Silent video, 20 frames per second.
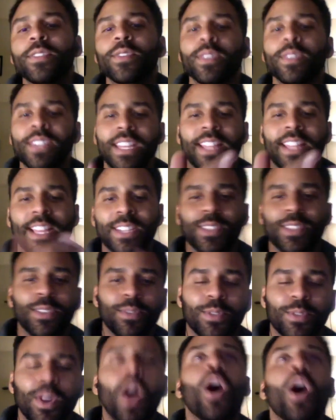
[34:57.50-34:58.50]
was saying. Like,
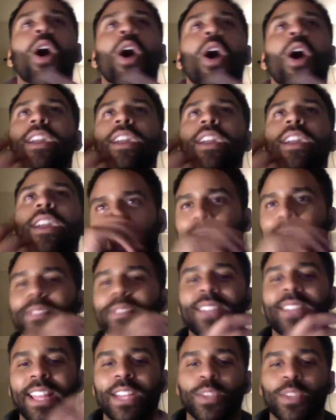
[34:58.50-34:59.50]
but I was
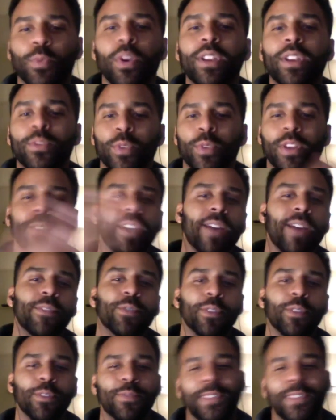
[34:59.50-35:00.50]
saying like 125 to
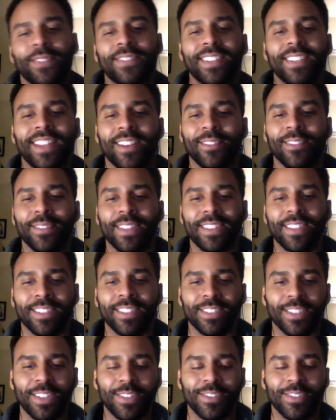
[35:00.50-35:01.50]
150. I don't think
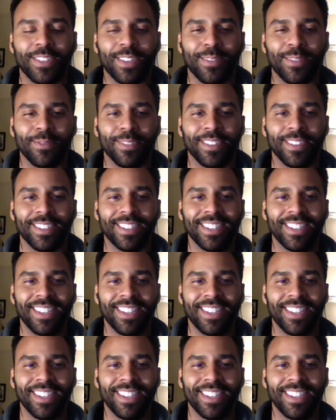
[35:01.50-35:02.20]
there's a huge difference.